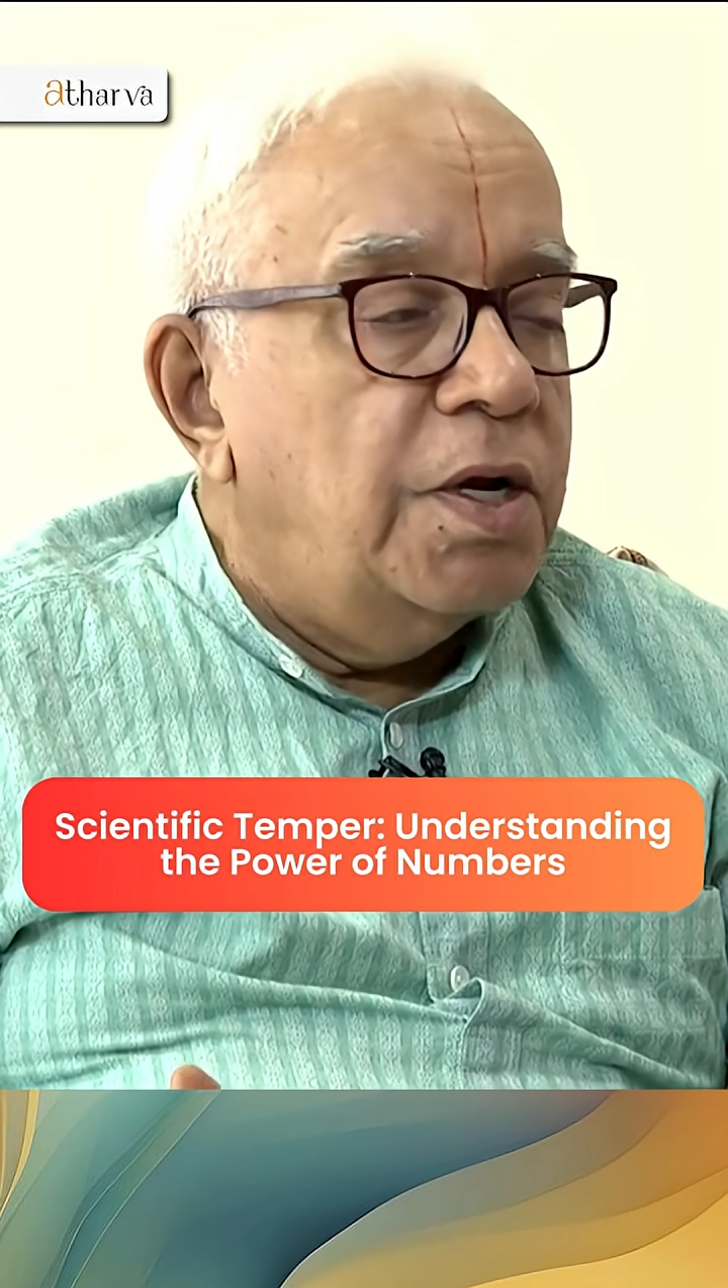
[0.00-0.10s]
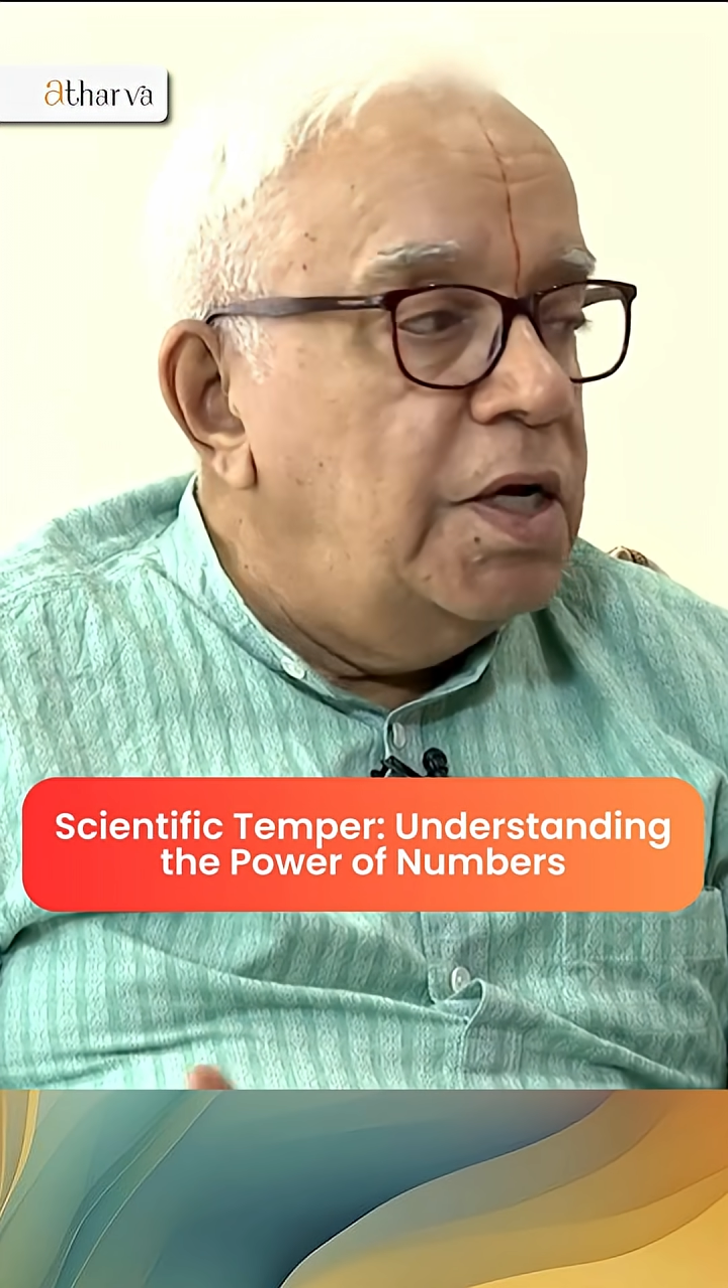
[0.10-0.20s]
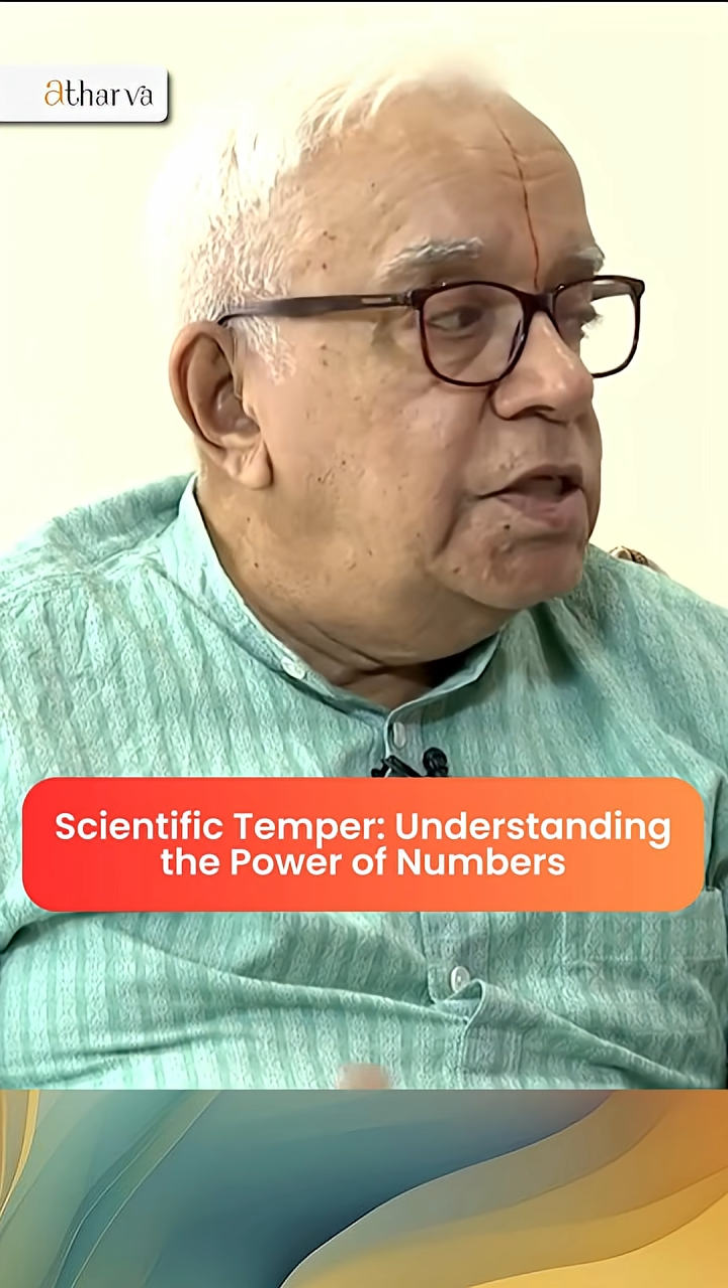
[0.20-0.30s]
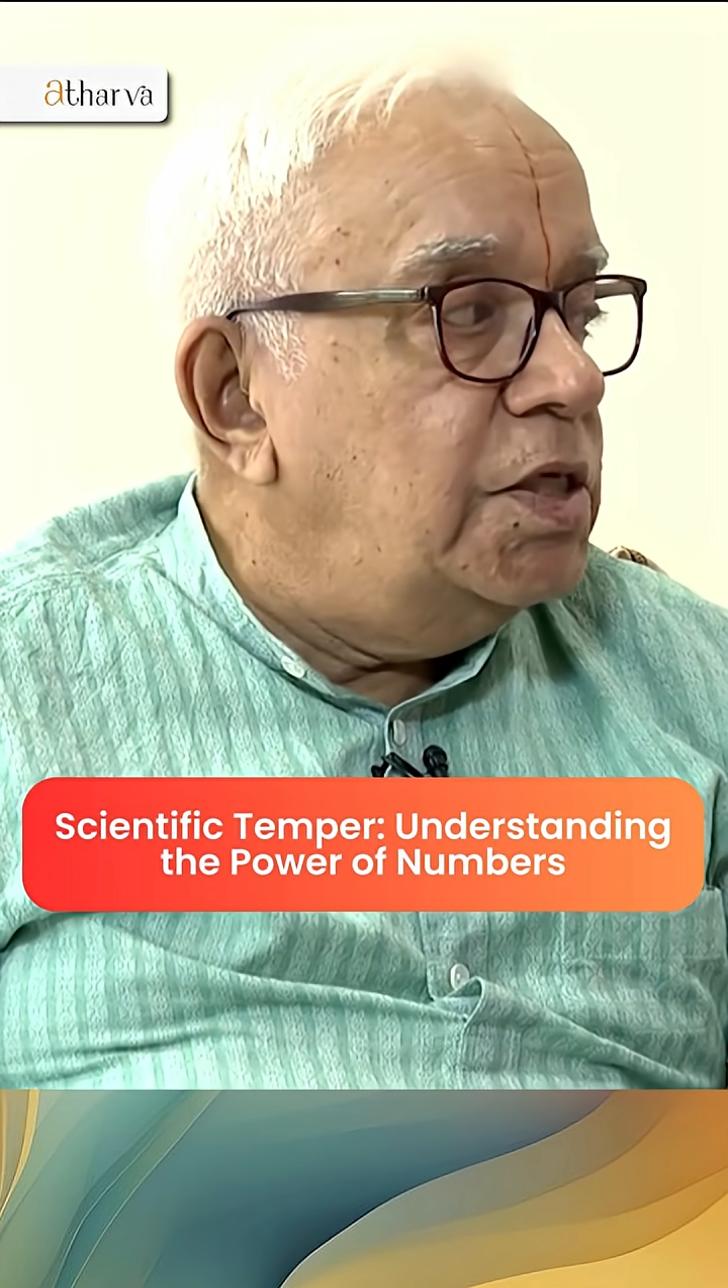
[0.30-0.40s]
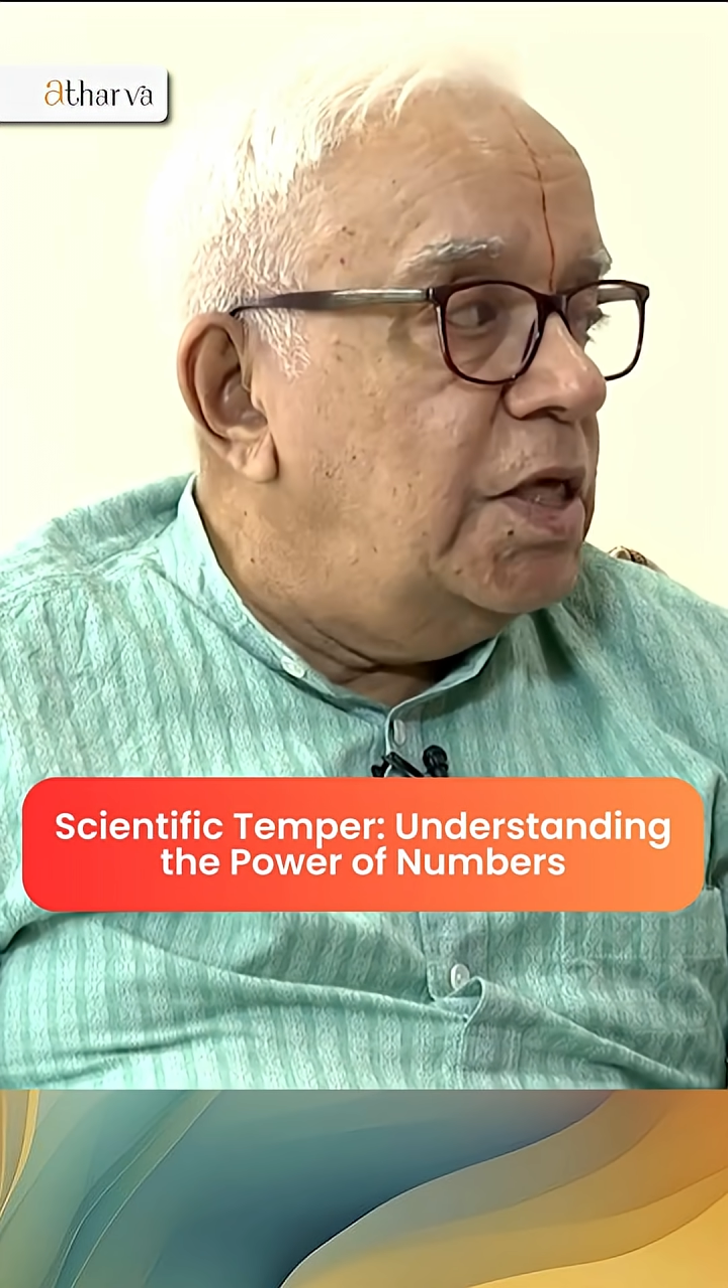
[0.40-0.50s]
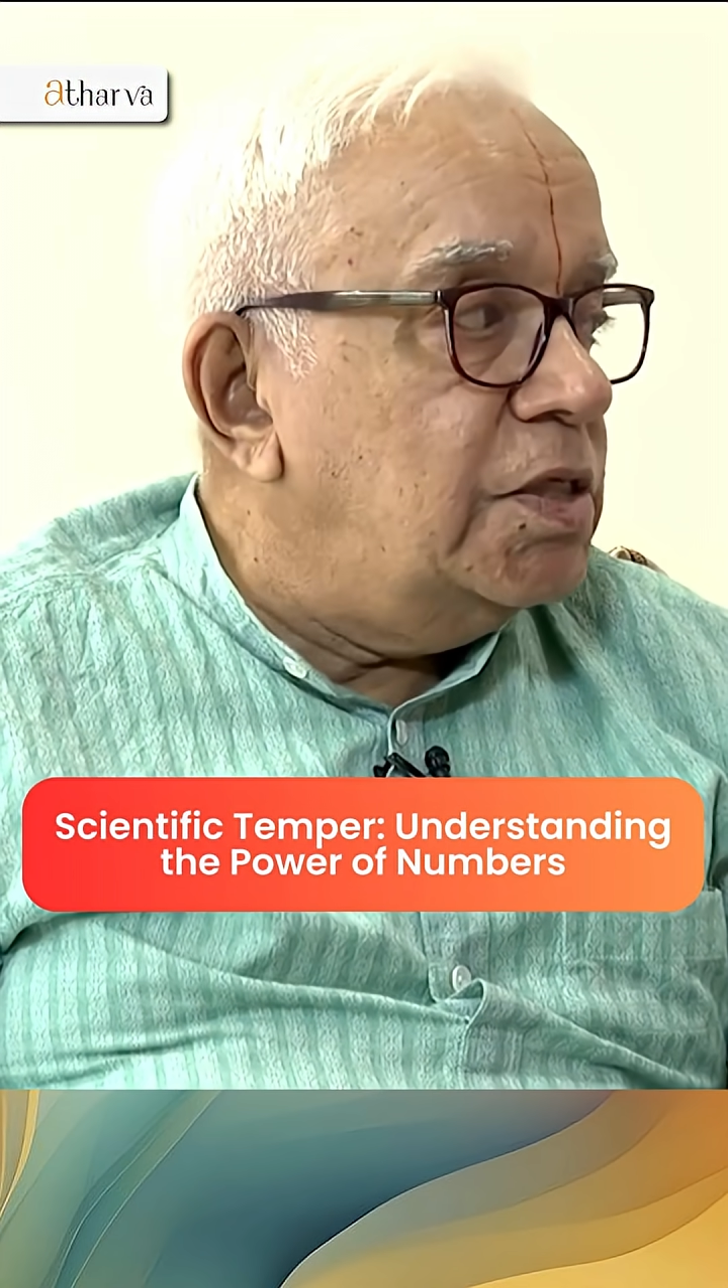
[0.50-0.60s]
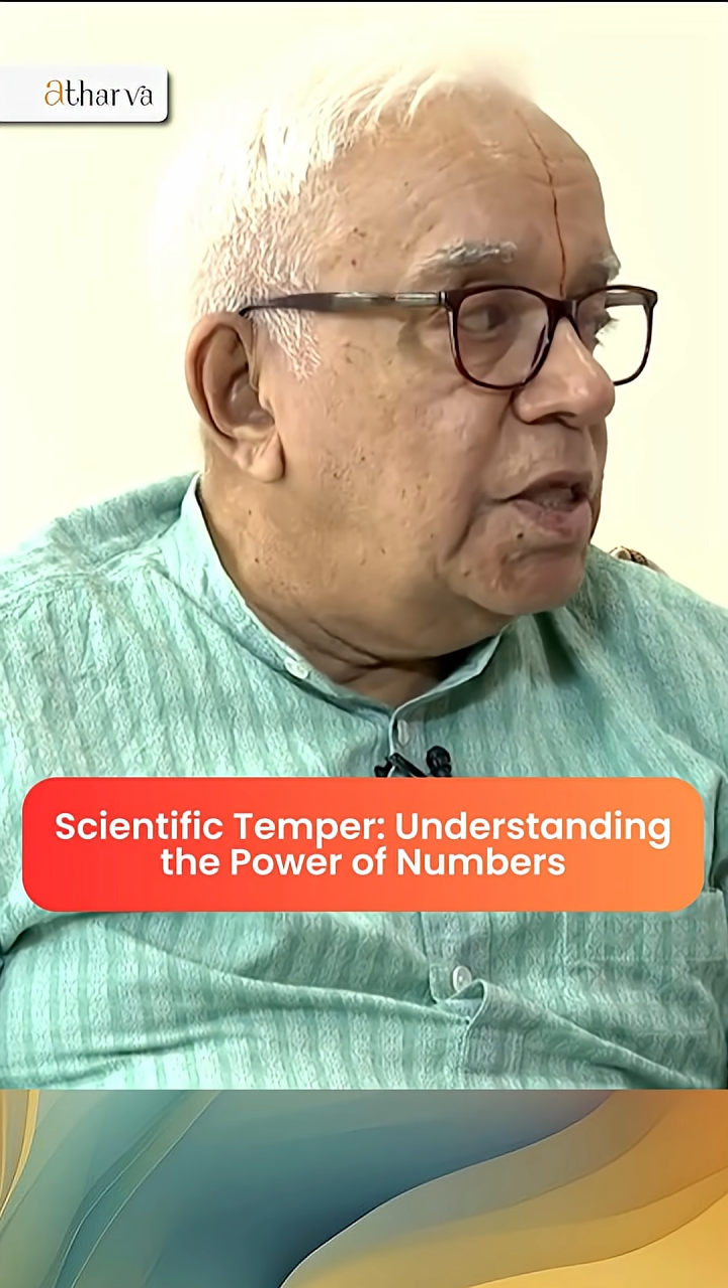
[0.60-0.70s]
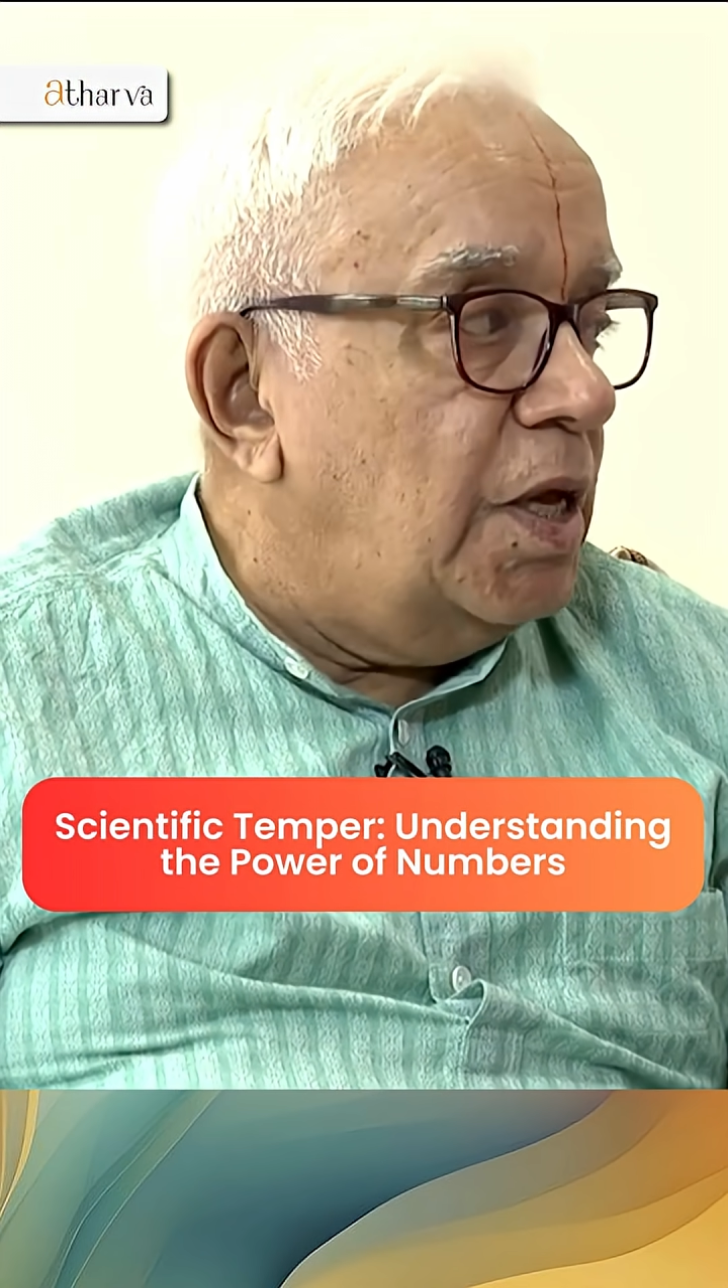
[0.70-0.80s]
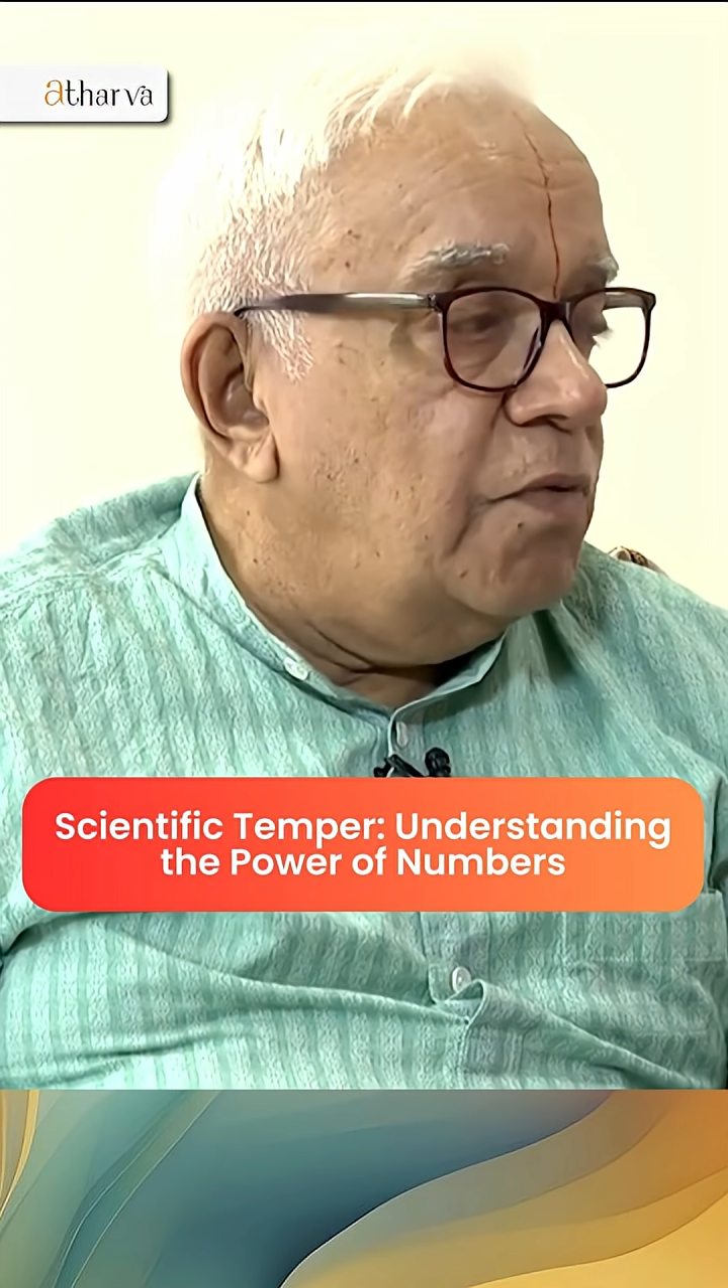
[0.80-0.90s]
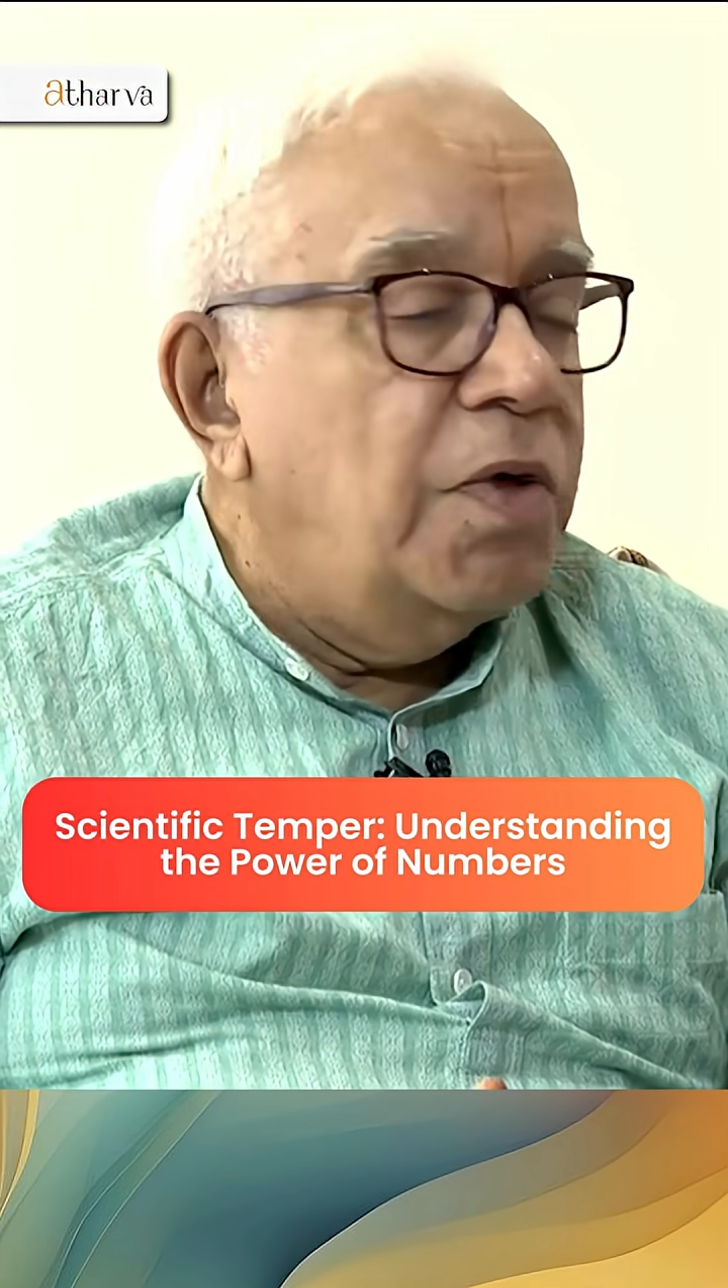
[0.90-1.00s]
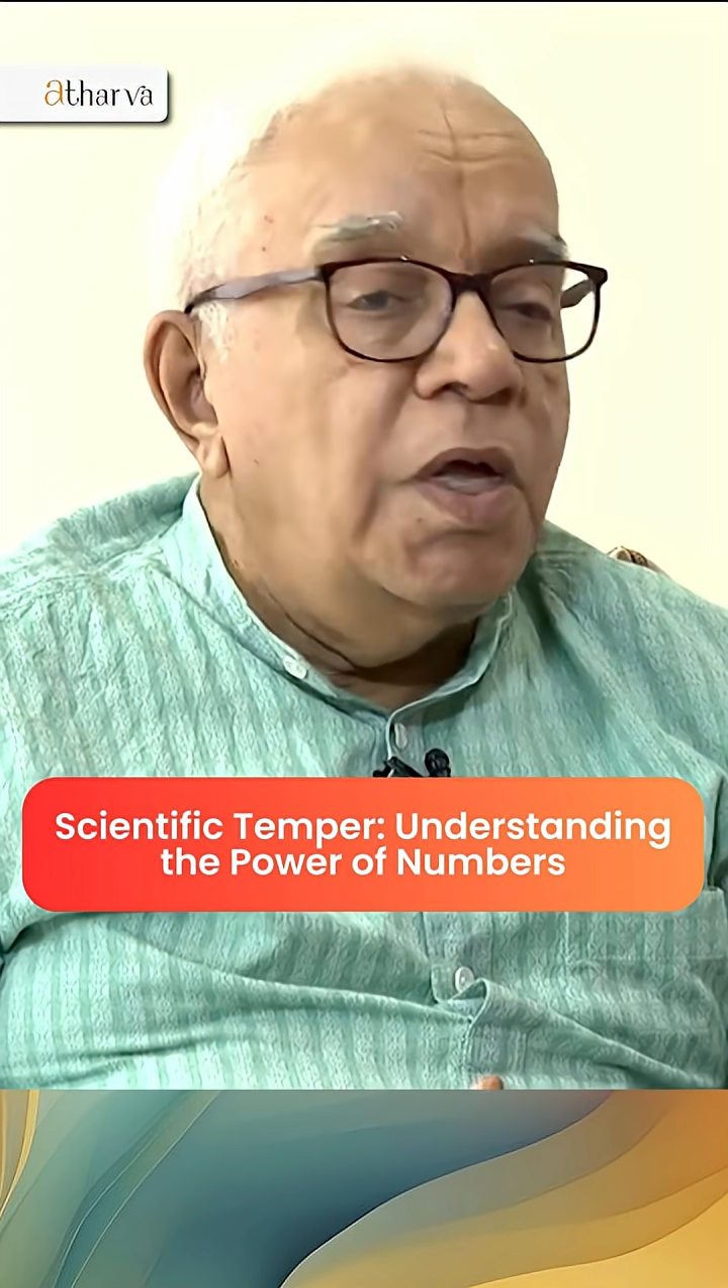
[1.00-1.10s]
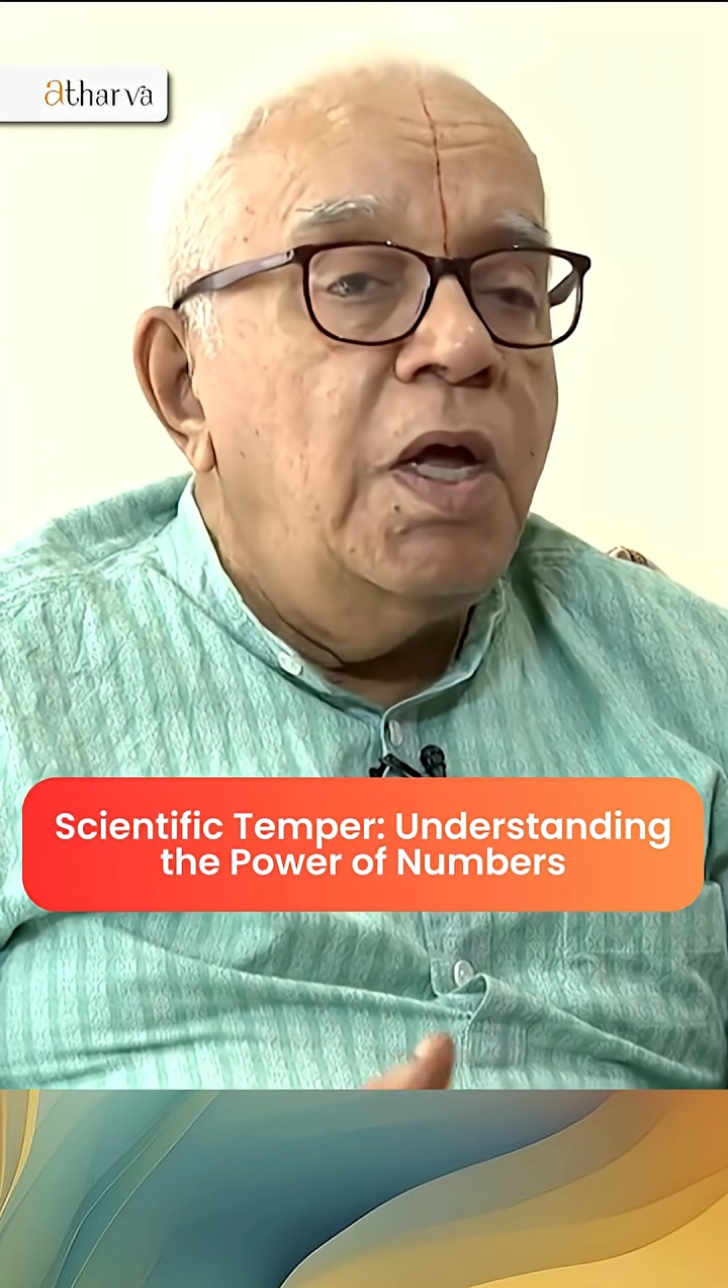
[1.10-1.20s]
religious life.